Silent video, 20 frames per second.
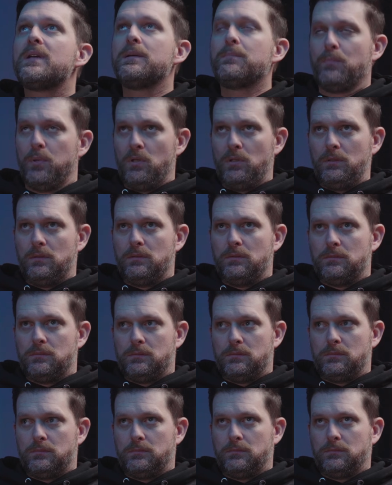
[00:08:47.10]
people
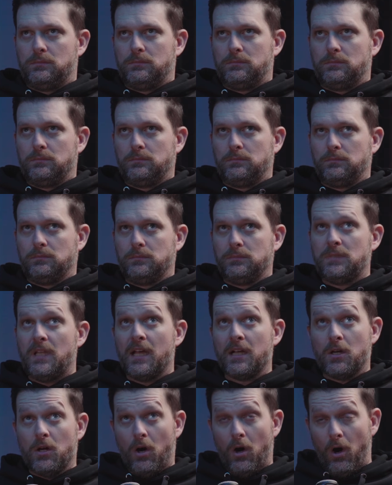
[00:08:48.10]

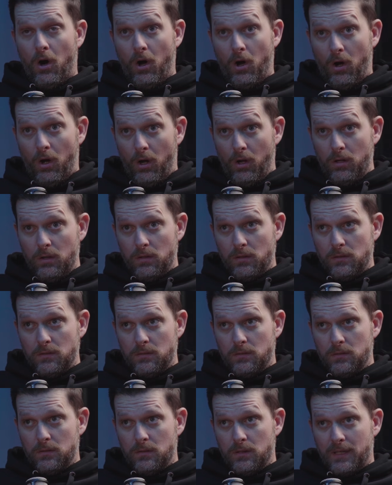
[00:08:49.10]
that call,
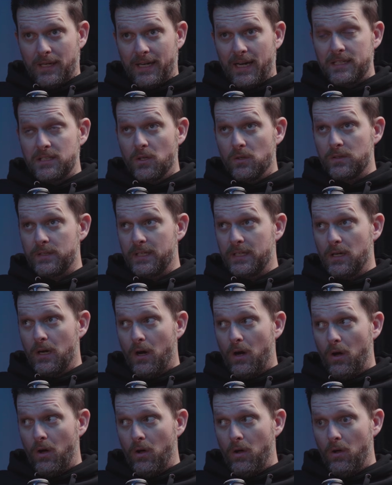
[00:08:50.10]
and I don't think
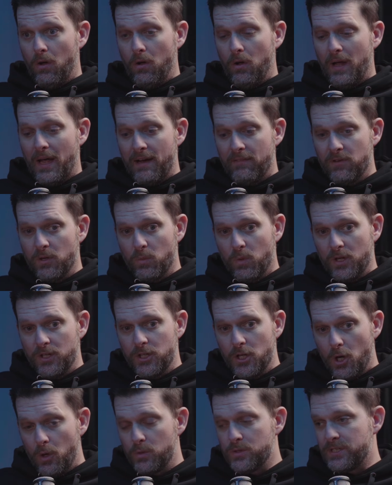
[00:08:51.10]
everyone
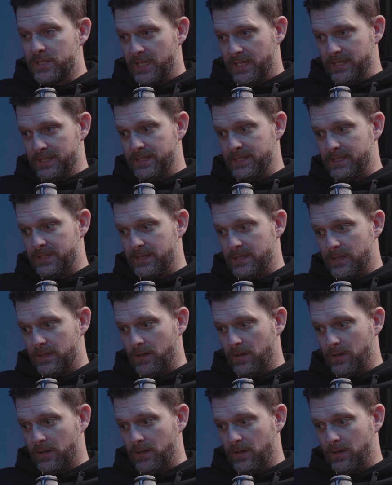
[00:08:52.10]
knows this